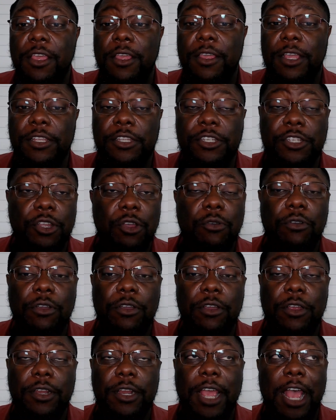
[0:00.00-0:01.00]
and so
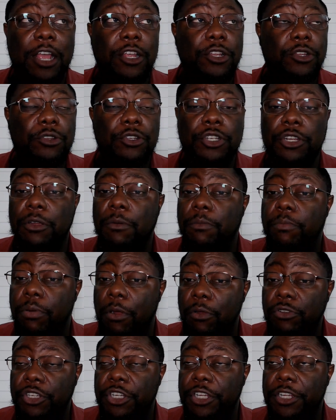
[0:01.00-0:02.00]
on, how you should
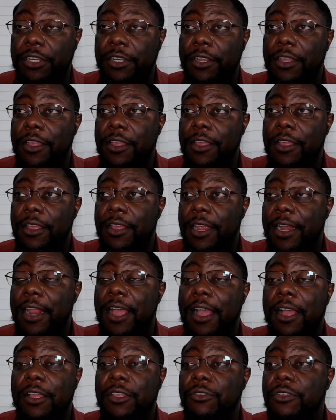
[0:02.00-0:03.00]
approach it and
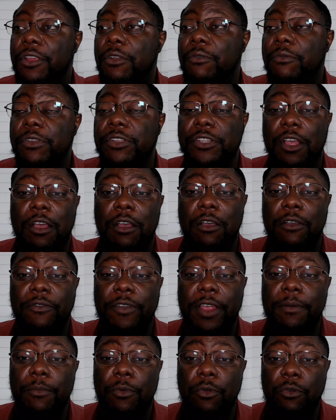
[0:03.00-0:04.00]
how you can resolve
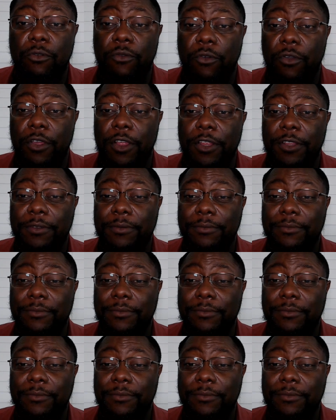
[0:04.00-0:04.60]
and move on.